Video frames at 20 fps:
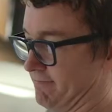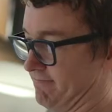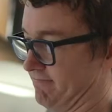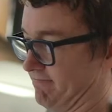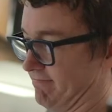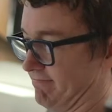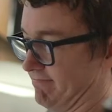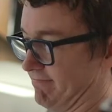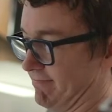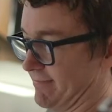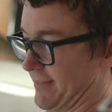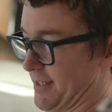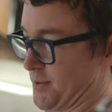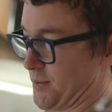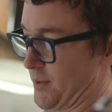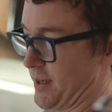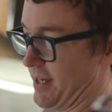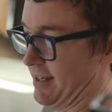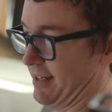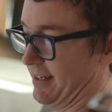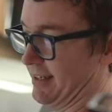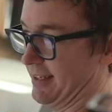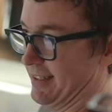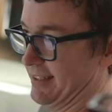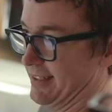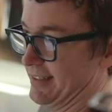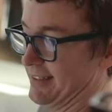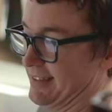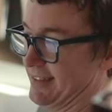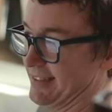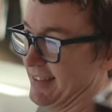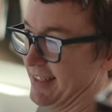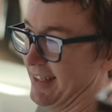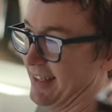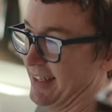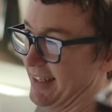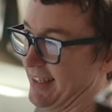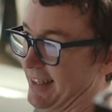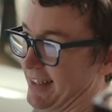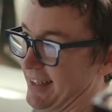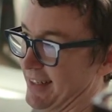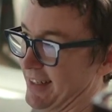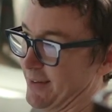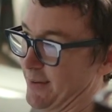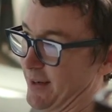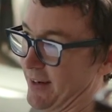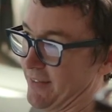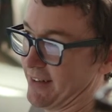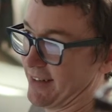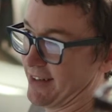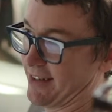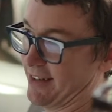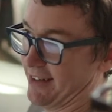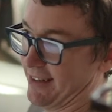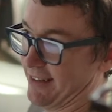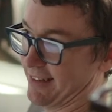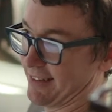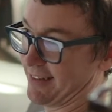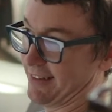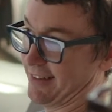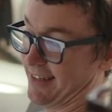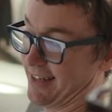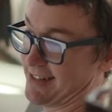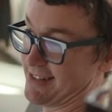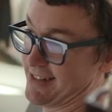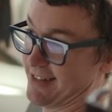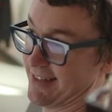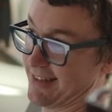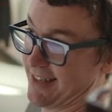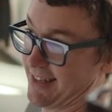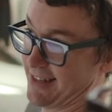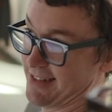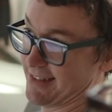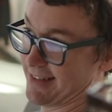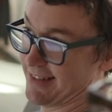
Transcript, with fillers: the time to think about what three qualities are most important to you.